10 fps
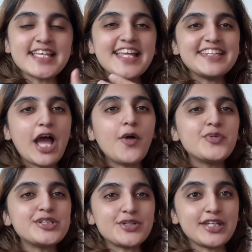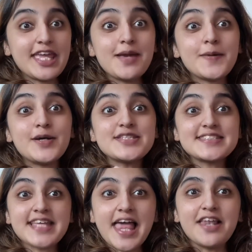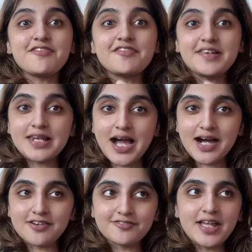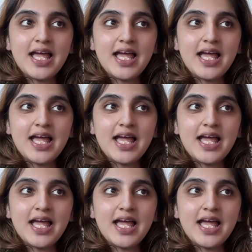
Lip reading: And now we're talking about self-love.